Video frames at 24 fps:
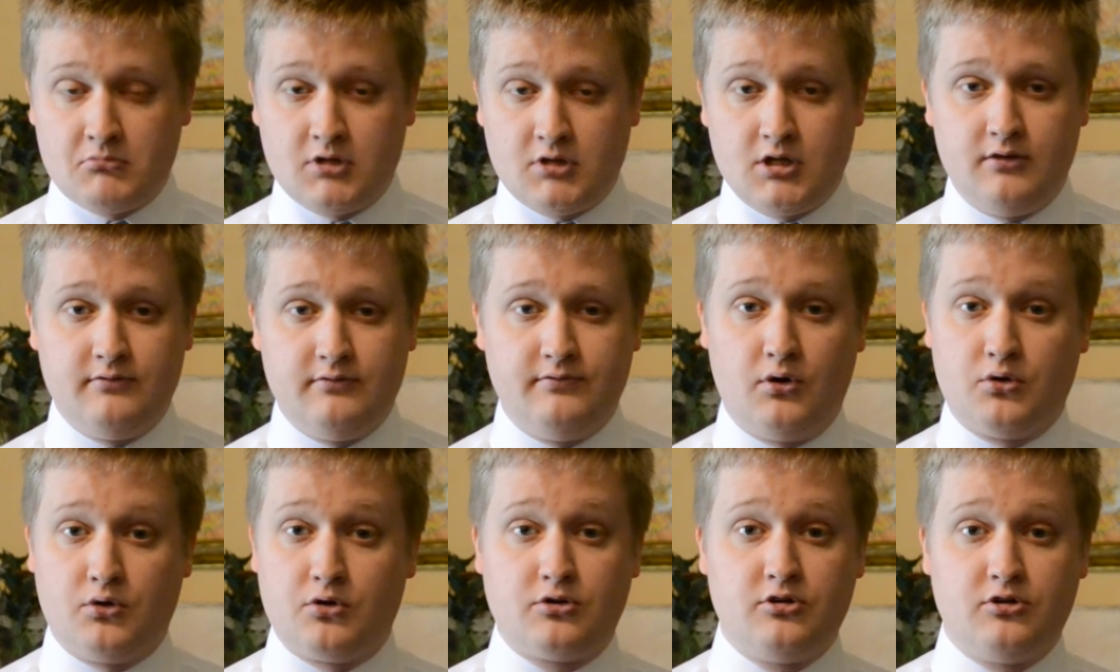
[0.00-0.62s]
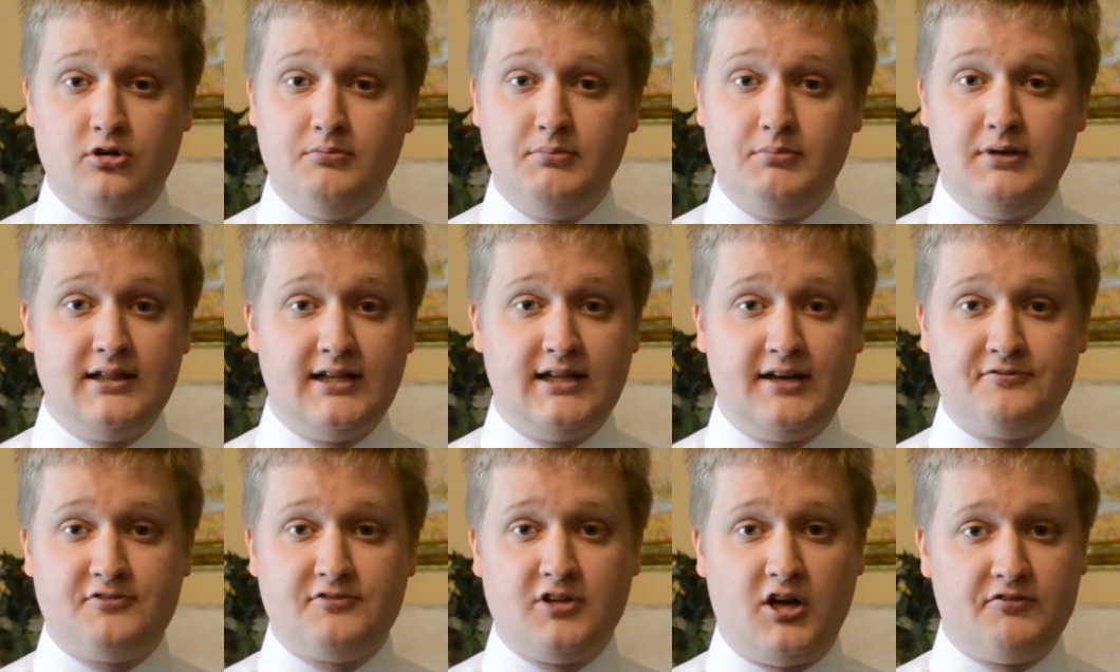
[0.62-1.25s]
A voter could be
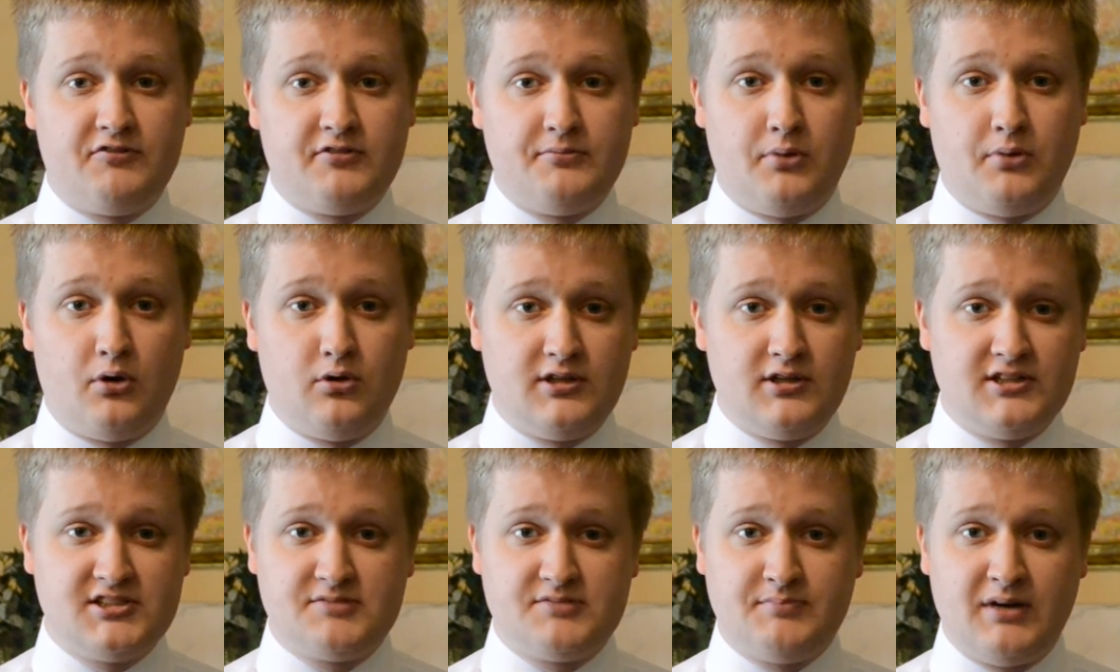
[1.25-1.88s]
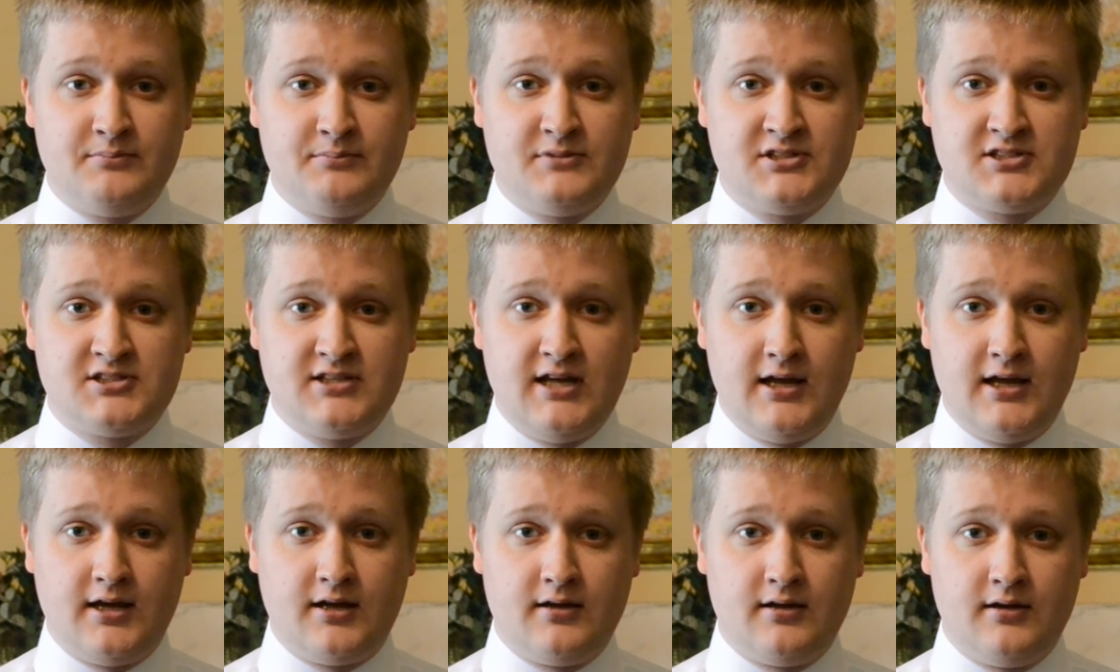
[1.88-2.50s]
left off the poll list by
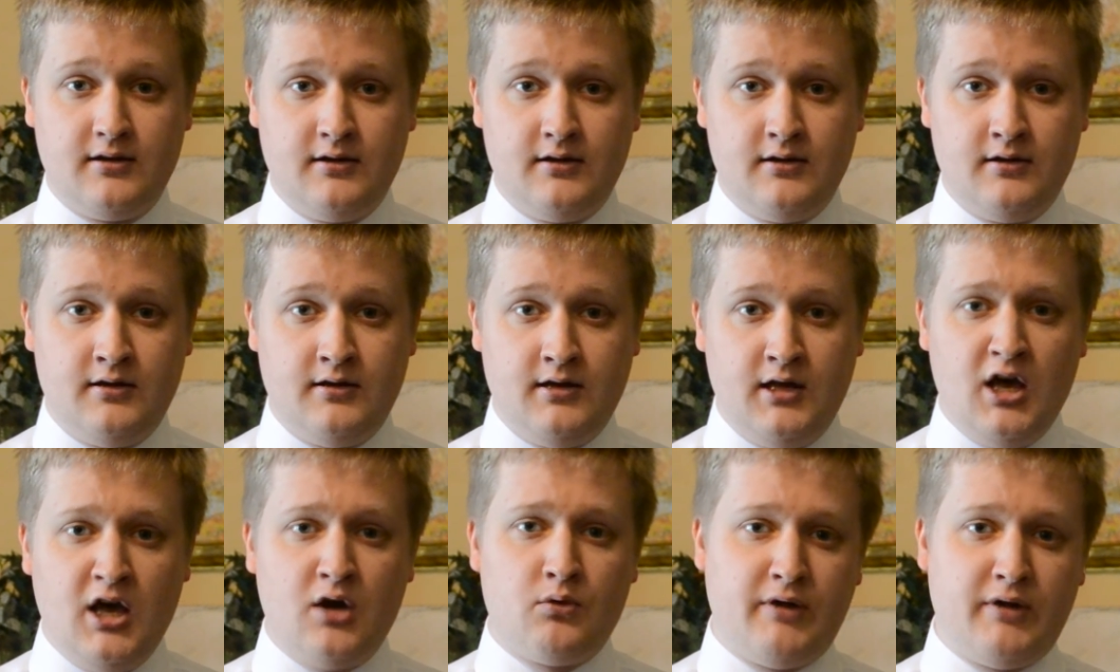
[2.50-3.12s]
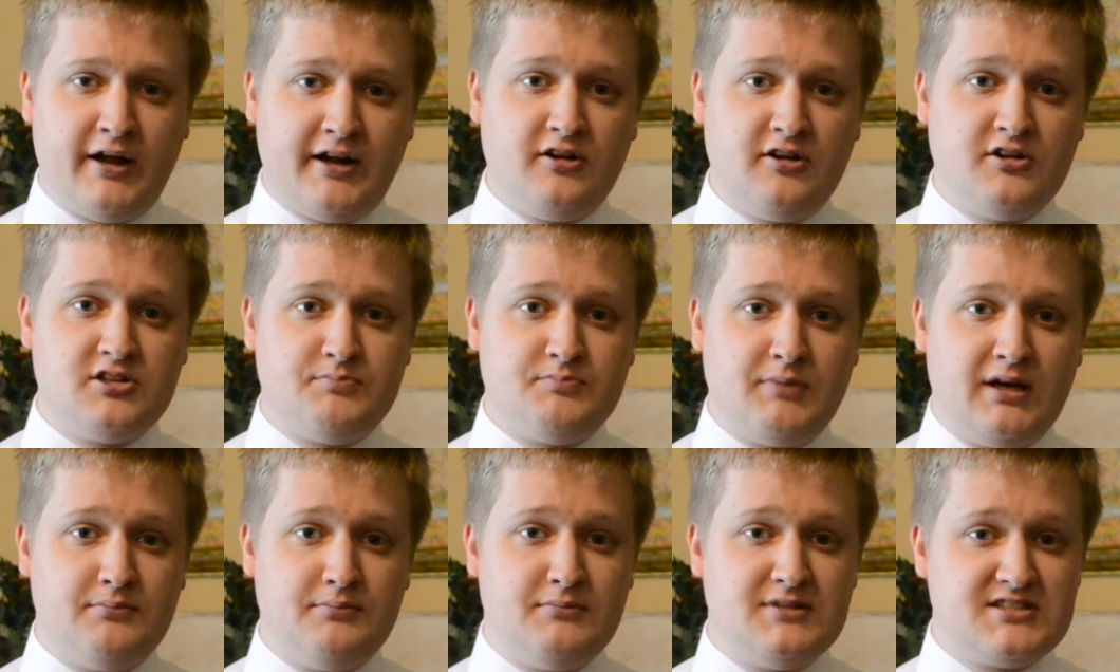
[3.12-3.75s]
mistake. Records
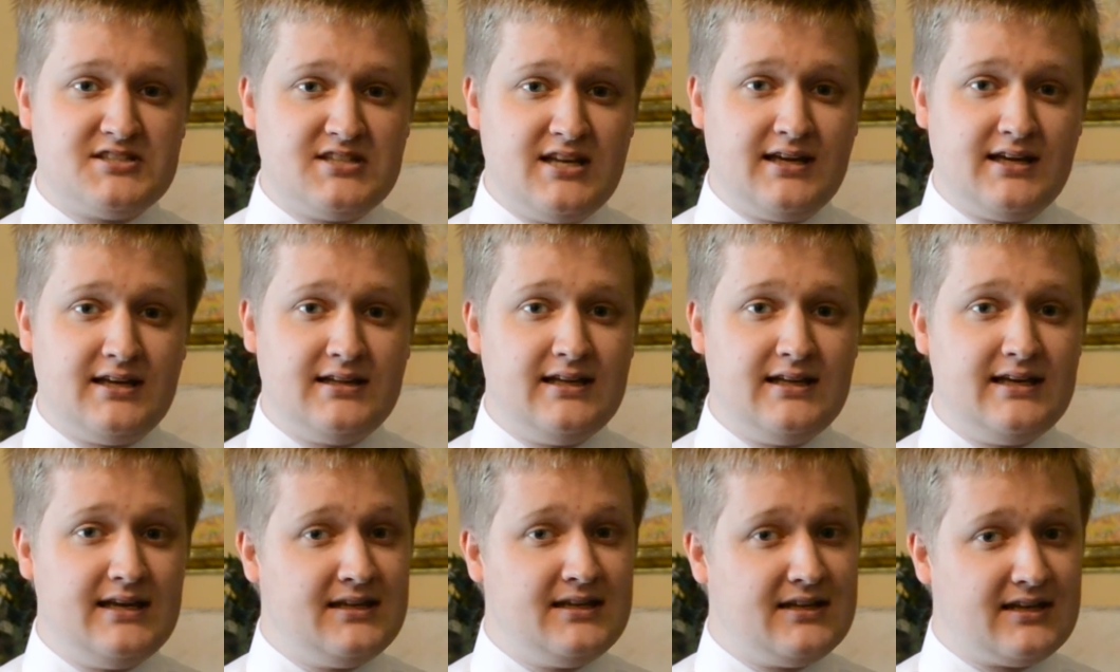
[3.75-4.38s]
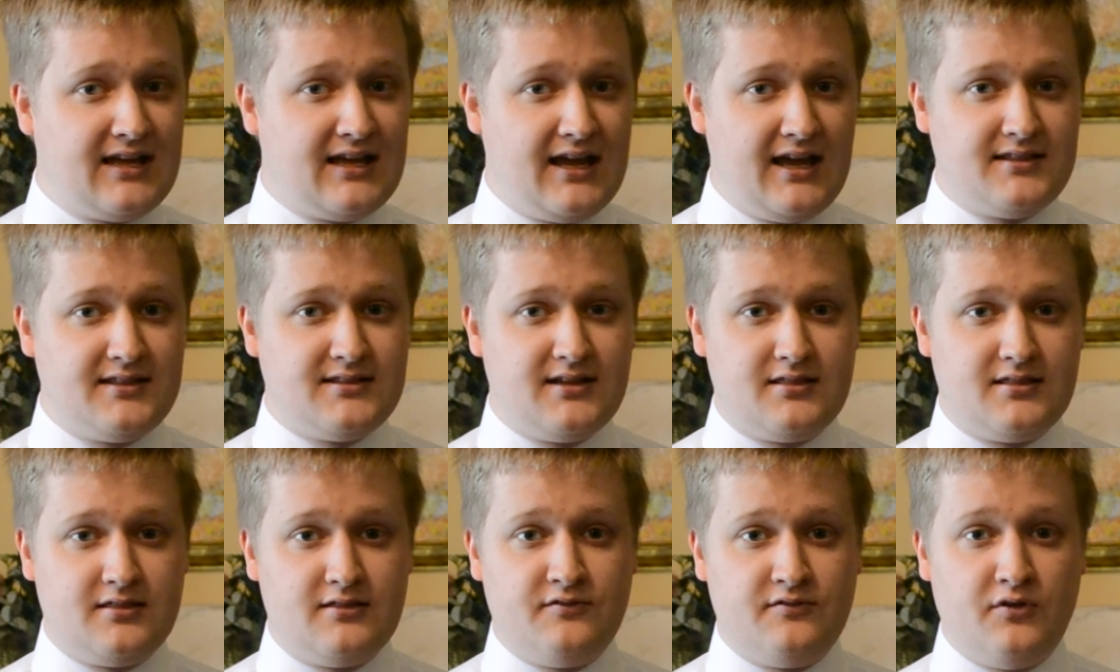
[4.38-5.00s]
might mistakenly indicate
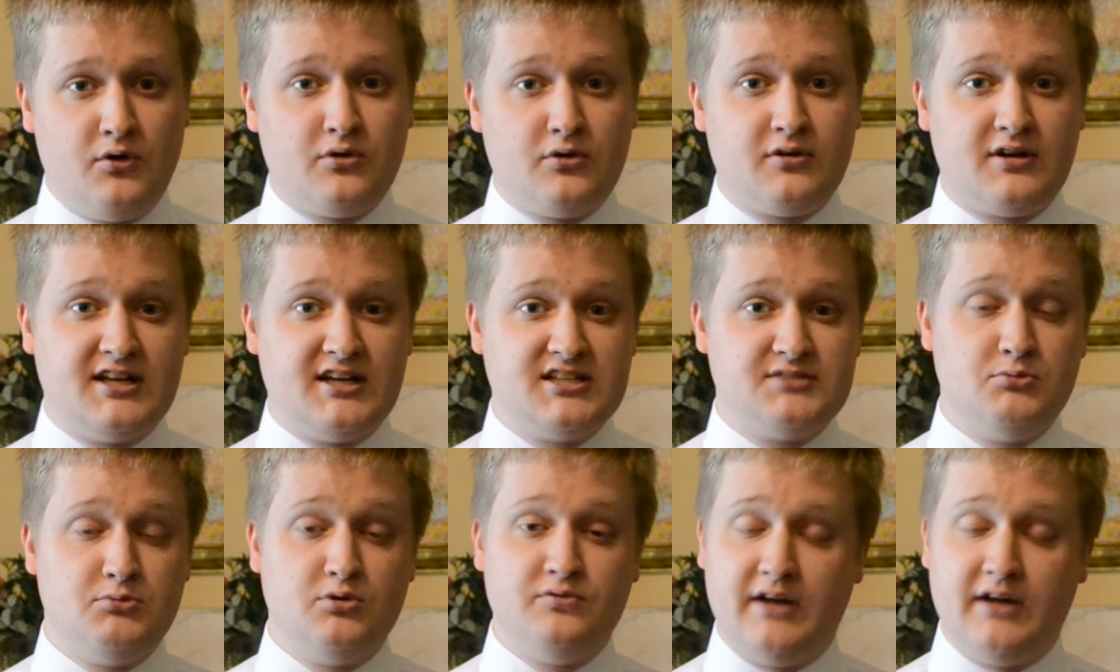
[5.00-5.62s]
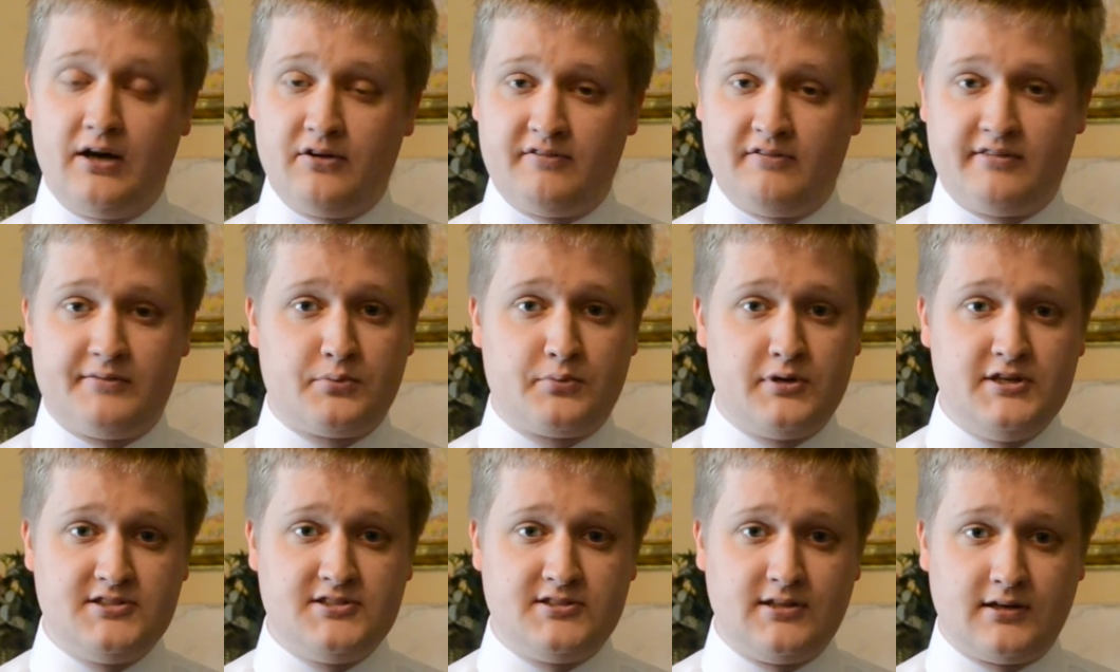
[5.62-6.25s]
that the voter has moved out of the
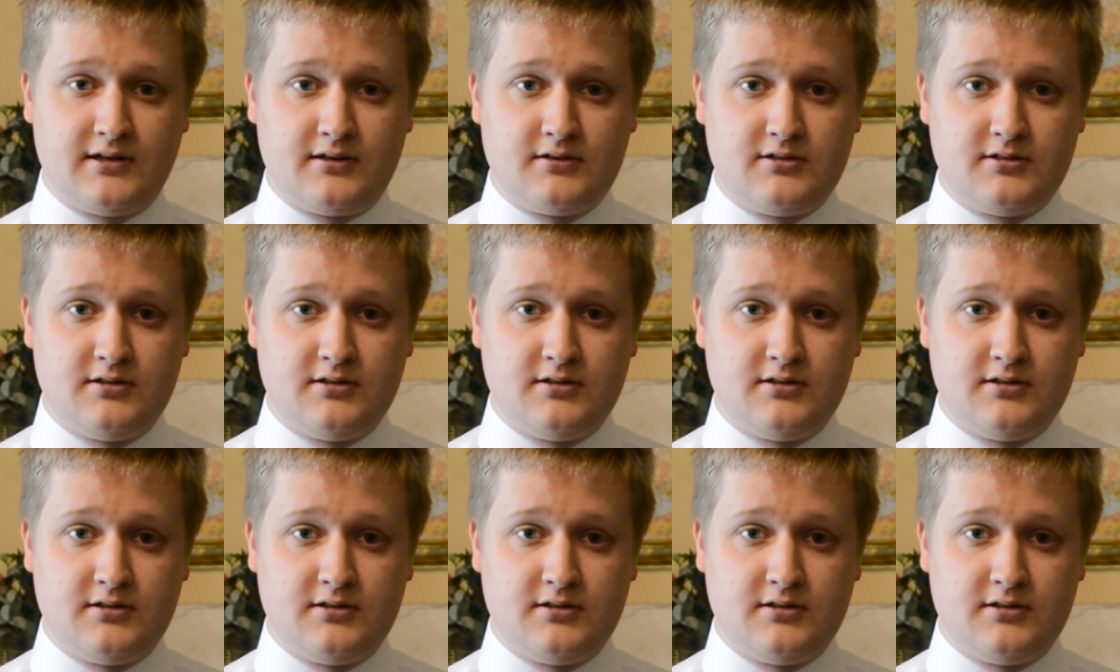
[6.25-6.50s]
precinct.